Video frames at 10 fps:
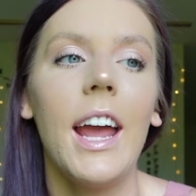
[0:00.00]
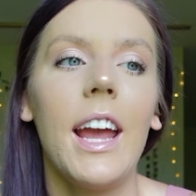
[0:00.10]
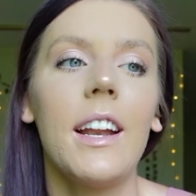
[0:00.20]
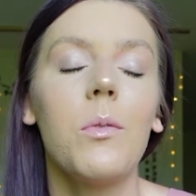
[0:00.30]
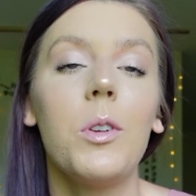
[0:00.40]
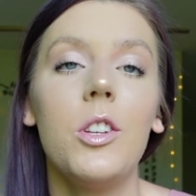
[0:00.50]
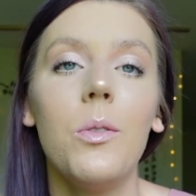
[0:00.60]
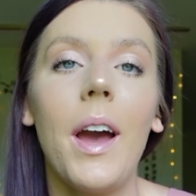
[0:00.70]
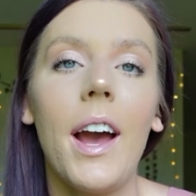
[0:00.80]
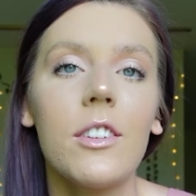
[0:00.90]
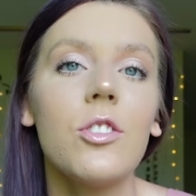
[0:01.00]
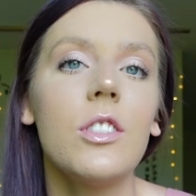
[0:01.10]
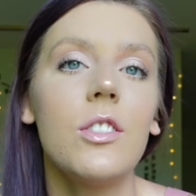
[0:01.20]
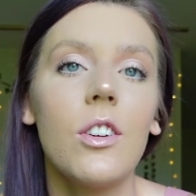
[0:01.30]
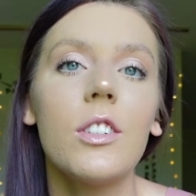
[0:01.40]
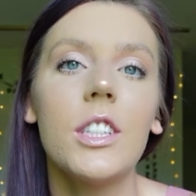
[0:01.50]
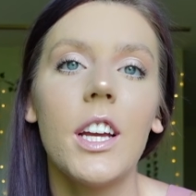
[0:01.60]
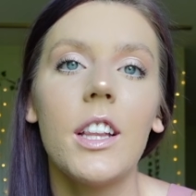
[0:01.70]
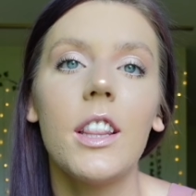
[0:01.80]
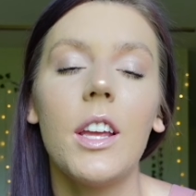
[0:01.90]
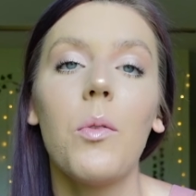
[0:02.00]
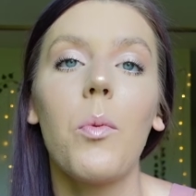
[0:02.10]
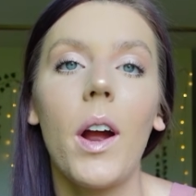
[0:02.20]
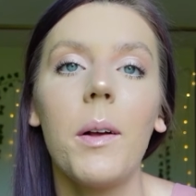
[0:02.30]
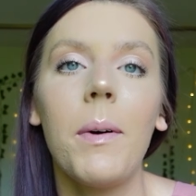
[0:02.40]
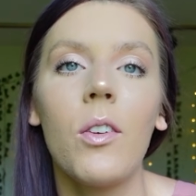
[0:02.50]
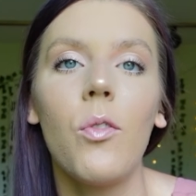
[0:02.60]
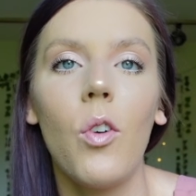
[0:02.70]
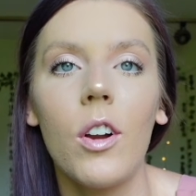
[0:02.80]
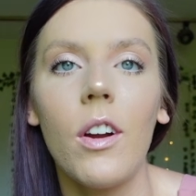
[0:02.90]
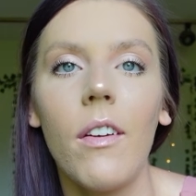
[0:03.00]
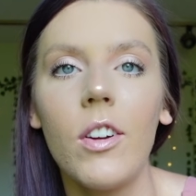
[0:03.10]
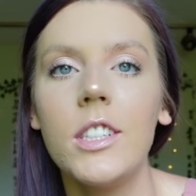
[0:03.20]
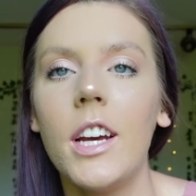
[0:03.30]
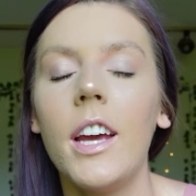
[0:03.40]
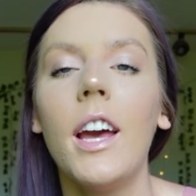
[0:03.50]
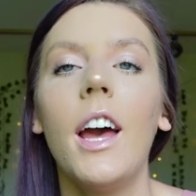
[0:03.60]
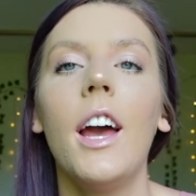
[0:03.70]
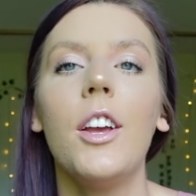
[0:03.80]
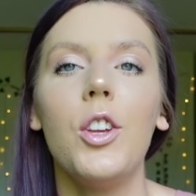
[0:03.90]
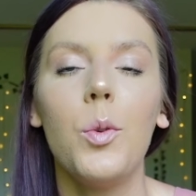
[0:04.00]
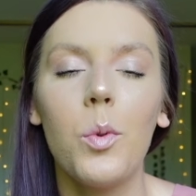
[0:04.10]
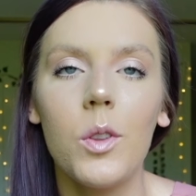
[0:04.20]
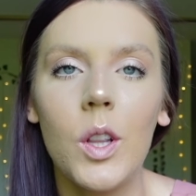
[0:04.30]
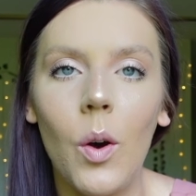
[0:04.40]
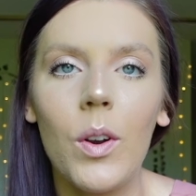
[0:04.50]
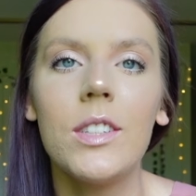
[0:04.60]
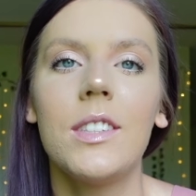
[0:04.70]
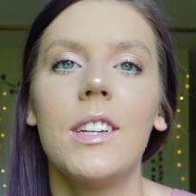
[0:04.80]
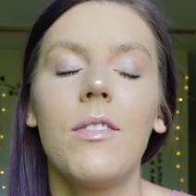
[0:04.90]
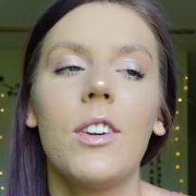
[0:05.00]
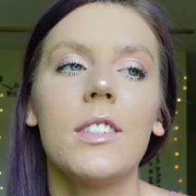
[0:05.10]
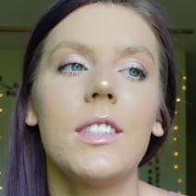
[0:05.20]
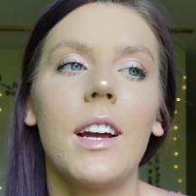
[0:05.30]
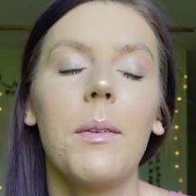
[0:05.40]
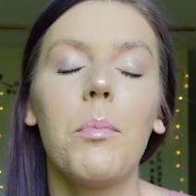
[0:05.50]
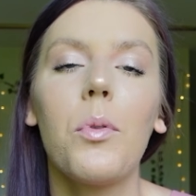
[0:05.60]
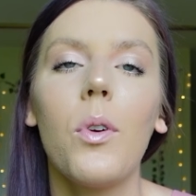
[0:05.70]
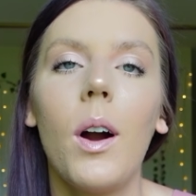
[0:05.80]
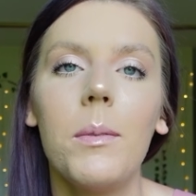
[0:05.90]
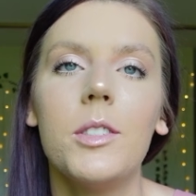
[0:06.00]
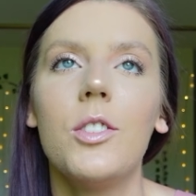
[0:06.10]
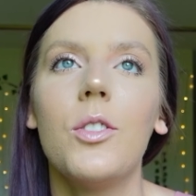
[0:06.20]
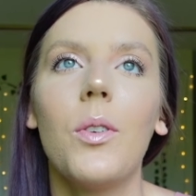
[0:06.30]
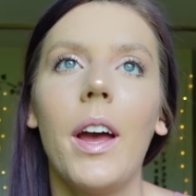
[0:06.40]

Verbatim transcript: And when you actually start to get the right amount of water every day, you will notice the difference. I promise you.